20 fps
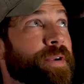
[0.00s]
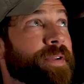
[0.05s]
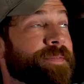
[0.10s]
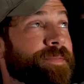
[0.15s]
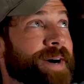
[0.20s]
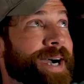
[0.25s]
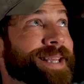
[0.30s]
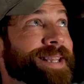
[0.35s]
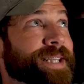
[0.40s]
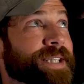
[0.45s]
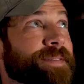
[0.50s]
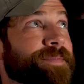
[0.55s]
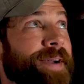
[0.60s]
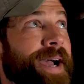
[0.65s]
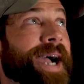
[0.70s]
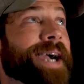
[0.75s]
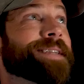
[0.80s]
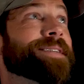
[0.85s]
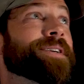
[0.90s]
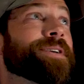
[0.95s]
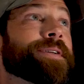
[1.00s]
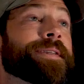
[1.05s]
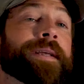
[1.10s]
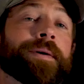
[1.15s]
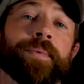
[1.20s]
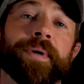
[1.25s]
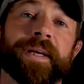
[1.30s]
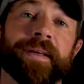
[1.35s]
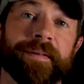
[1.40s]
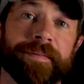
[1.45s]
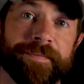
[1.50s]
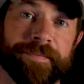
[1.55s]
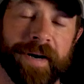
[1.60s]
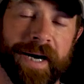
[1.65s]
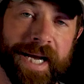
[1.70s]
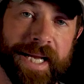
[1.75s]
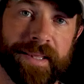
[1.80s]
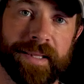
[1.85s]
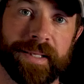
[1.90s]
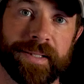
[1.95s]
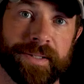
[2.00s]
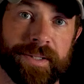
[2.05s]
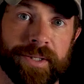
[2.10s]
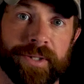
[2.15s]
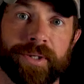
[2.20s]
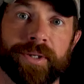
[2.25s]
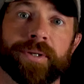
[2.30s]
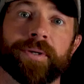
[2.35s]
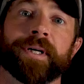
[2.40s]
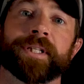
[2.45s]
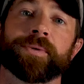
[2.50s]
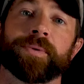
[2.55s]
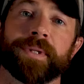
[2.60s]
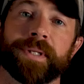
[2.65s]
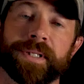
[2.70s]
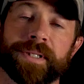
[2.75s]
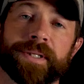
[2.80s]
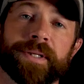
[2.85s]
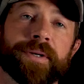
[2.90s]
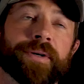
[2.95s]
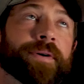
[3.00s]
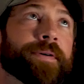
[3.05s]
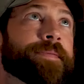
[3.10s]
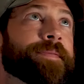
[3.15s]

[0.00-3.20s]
we find this factor, then we can find the 0. That's what the zero